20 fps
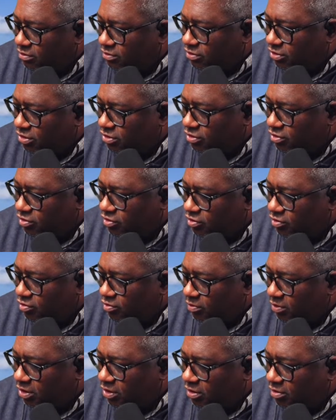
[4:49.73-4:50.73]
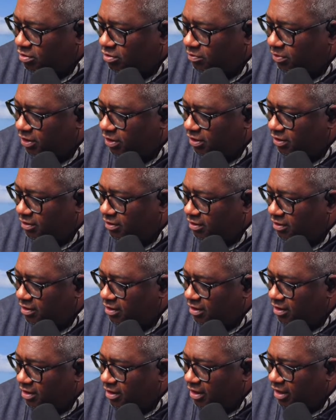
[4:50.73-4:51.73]
just zoom it a little bit
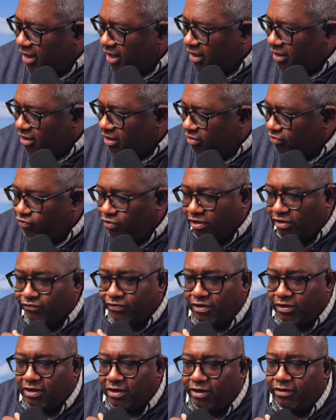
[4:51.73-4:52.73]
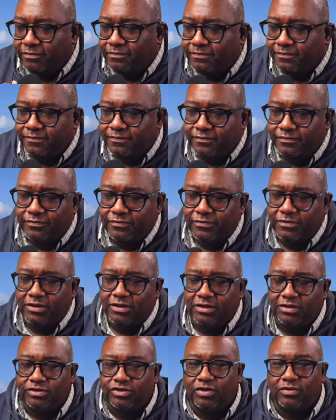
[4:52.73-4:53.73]
and get rid of it there.
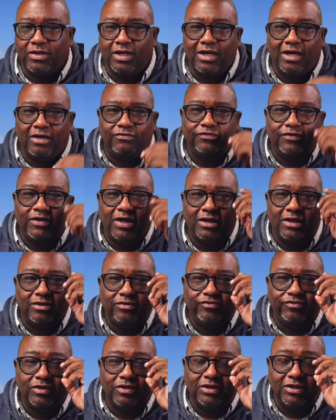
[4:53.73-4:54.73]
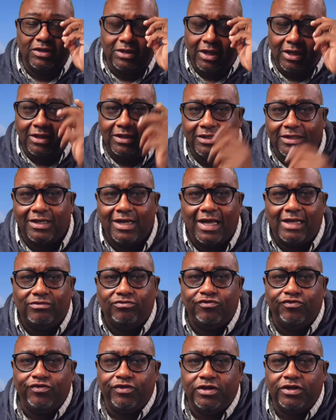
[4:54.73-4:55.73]
So now I've really
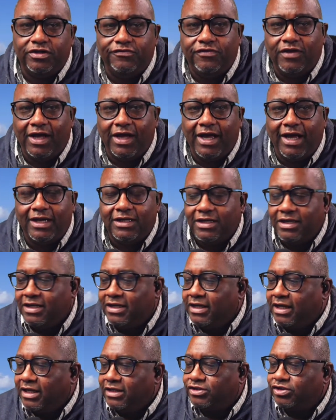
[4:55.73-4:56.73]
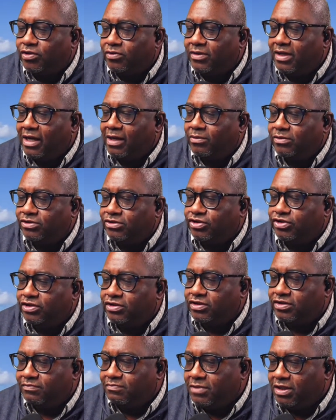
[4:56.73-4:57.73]
gotten rid of that. And so now it's
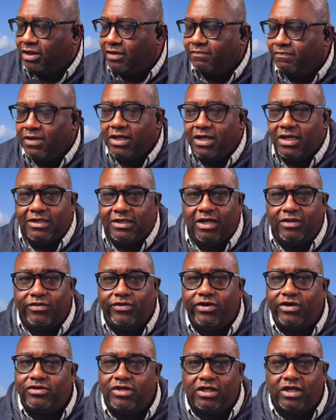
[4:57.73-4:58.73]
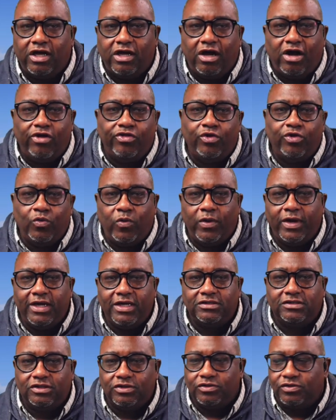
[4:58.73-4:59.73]
just me. Now there are other
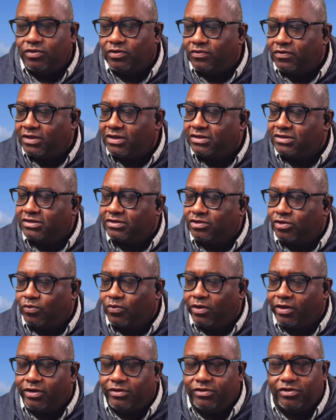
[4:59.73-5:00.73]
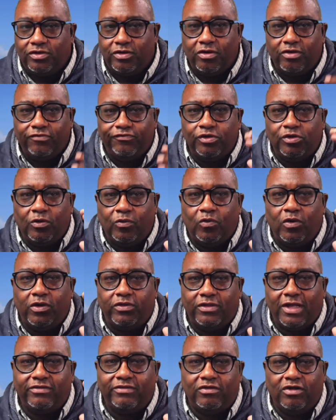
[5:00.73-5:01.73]
ways to do this to where, if you don't want
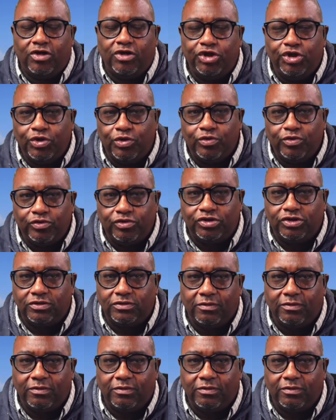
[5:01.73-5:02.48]
like the huge,